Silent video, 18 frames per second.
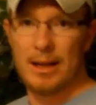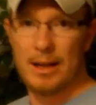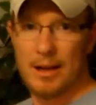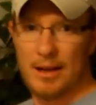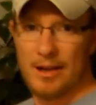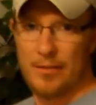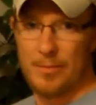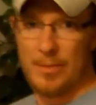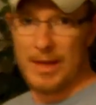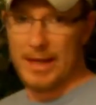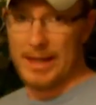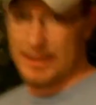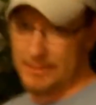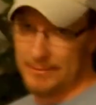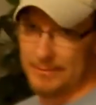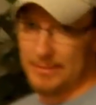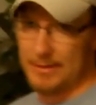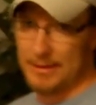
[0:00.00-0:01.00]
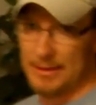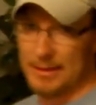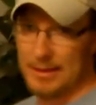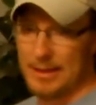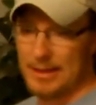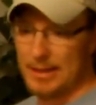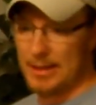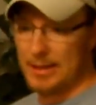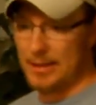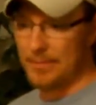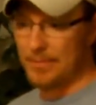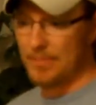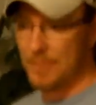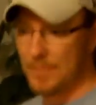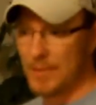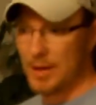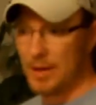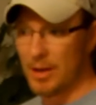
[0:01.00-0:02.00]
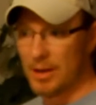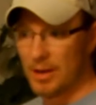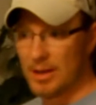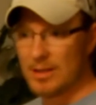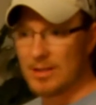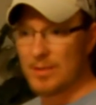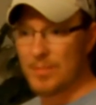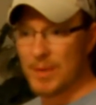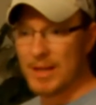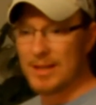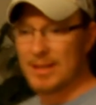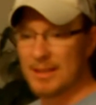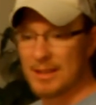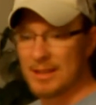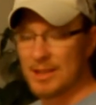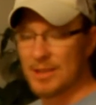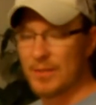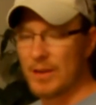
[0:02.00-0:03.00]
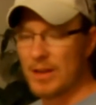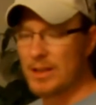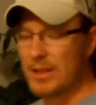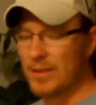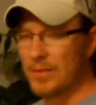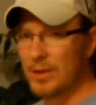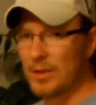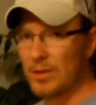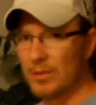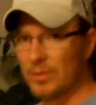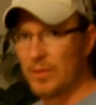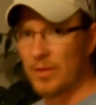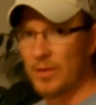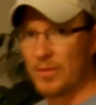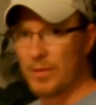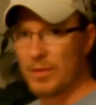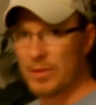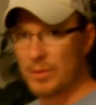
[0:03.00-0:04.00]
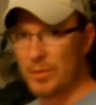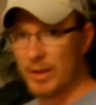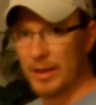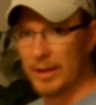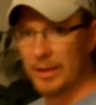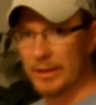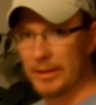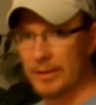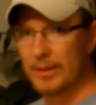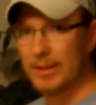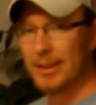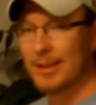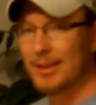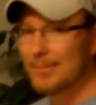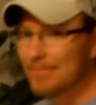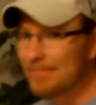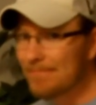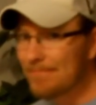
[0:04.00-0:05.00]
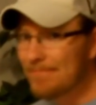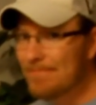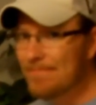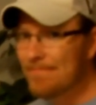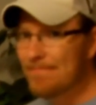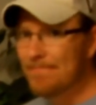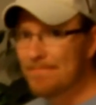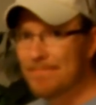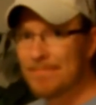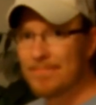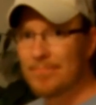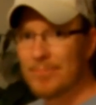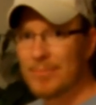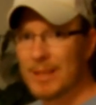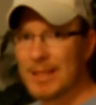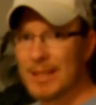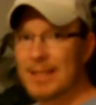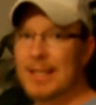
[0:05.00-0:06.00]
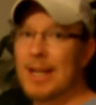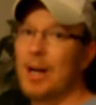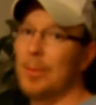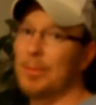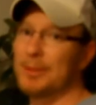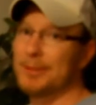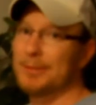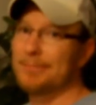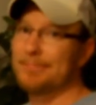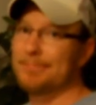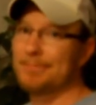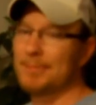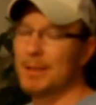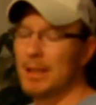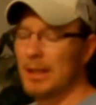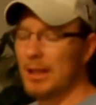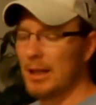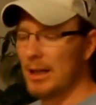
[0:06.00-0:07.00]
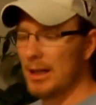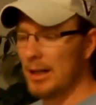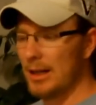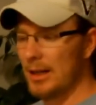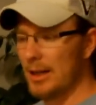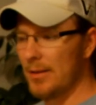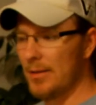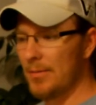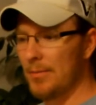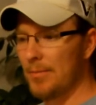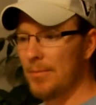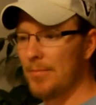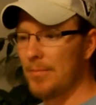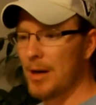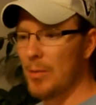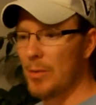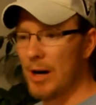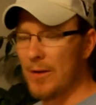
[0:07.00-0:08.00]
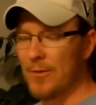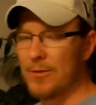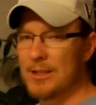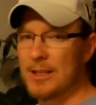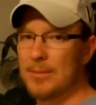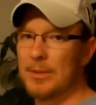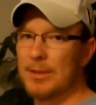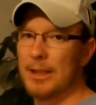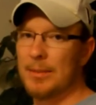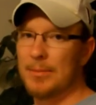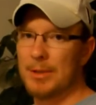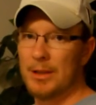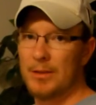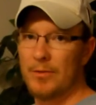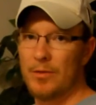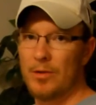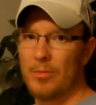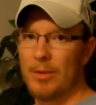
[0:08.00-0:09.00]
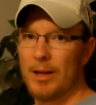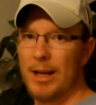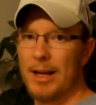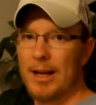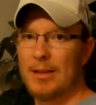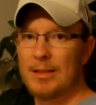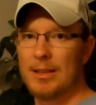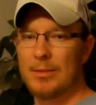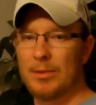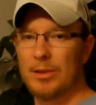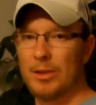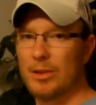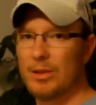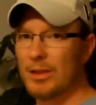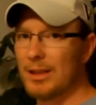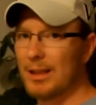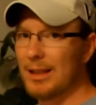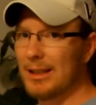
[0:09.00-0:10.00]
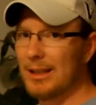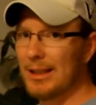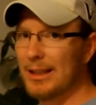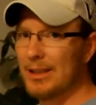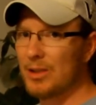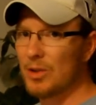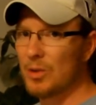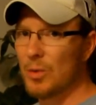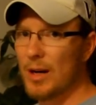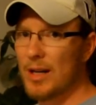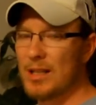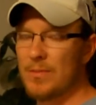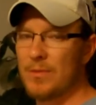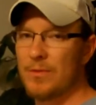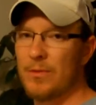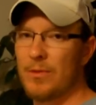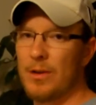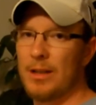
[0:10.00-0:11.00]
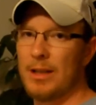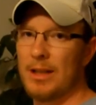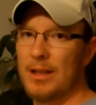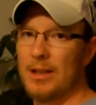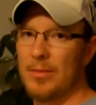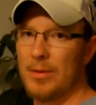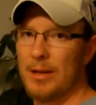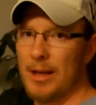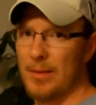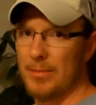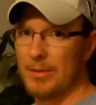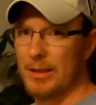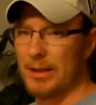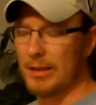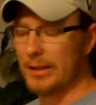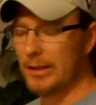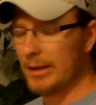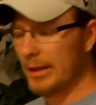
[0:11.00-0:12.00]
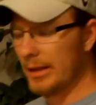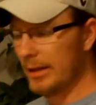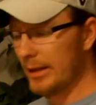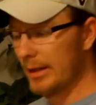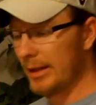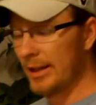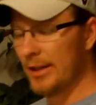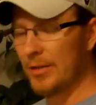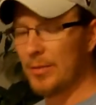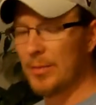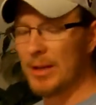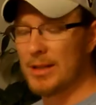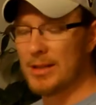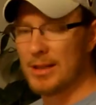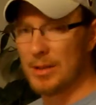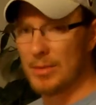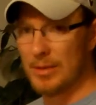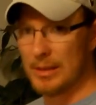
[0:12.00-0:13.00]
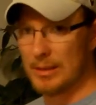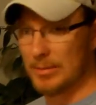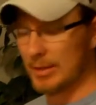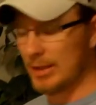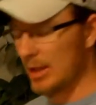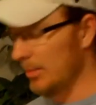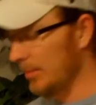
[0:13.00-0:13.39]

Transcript: of bed on a constant basis is very difficult for the first week. This helped. My wife was able to empty it for me, and I was able to use it at least twice before it needed to be emptied. Even my son was able to help